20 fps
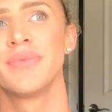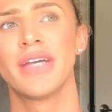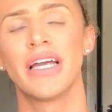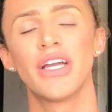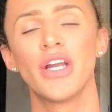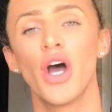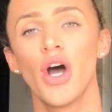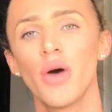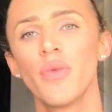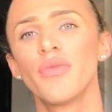
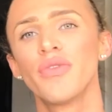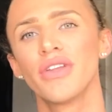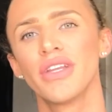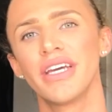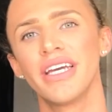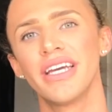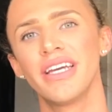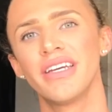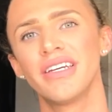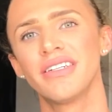And
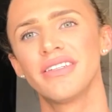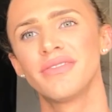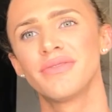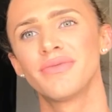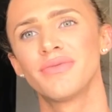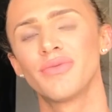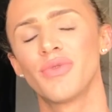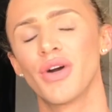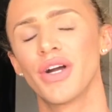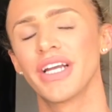hopefully
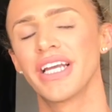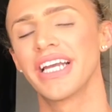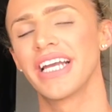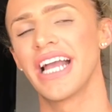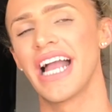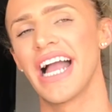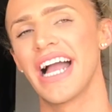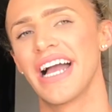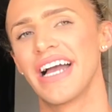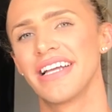
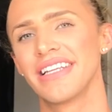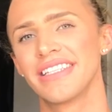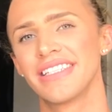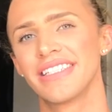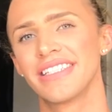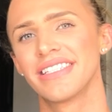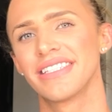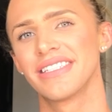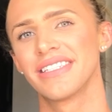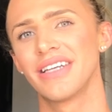working at
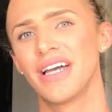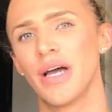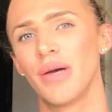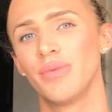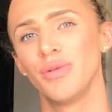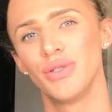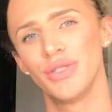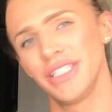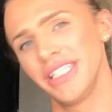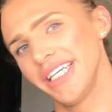a
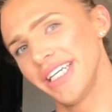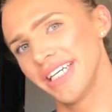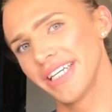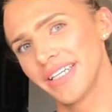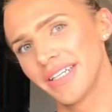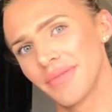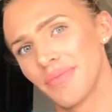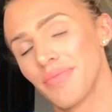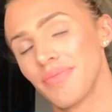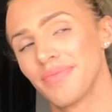
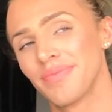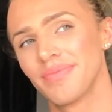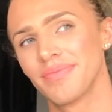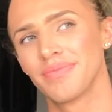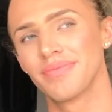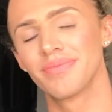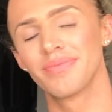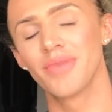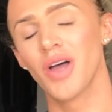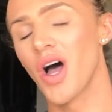boutique
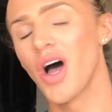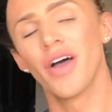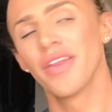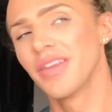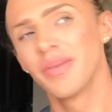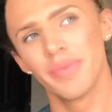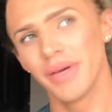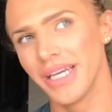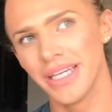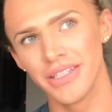on
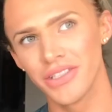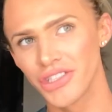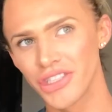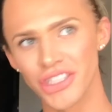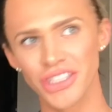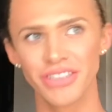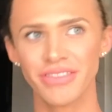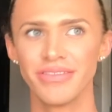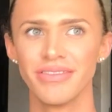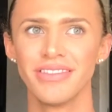the
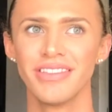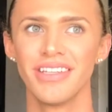beach.